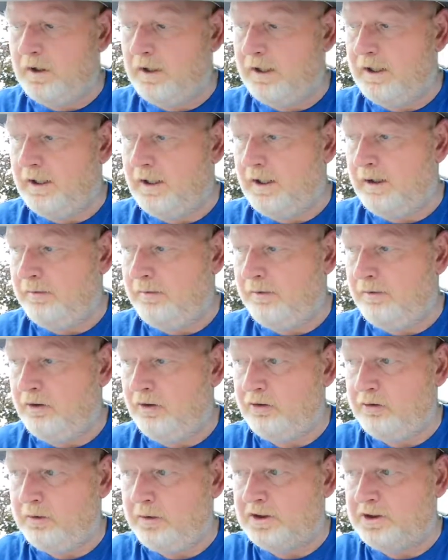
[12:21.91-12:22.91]

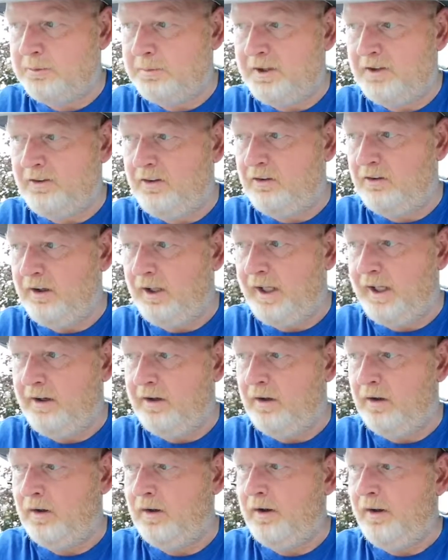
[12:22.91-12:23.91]
I'll switch species
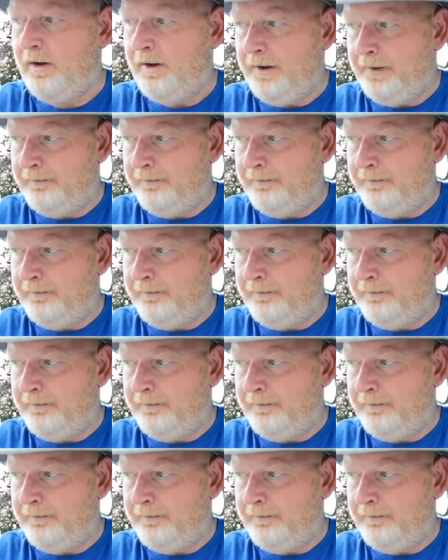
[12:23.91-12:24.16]
later